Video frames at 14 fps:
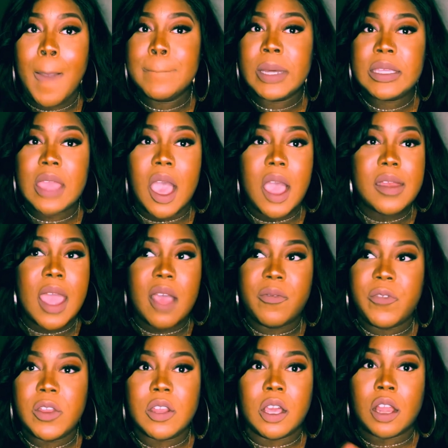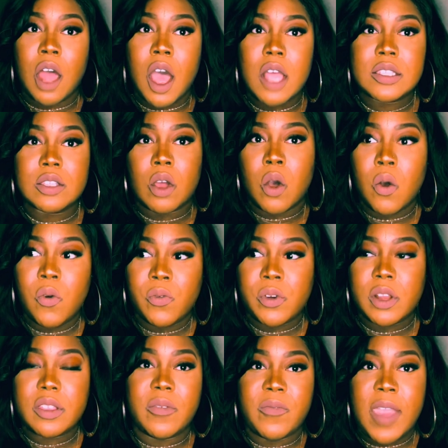but y'all not finna gloss over
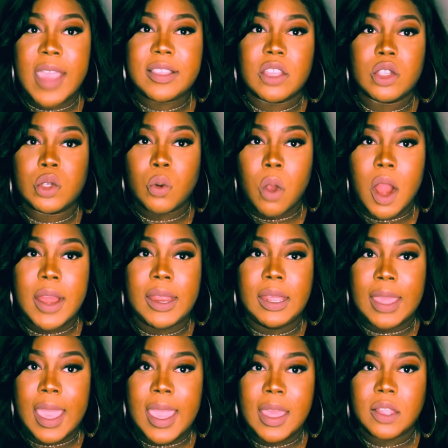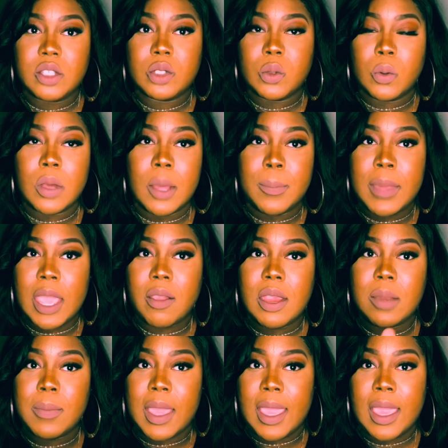the fact that you are engaged to a married
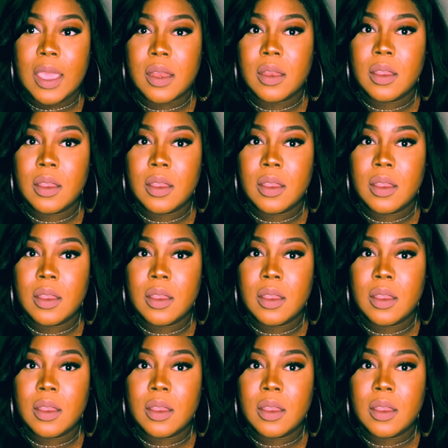man.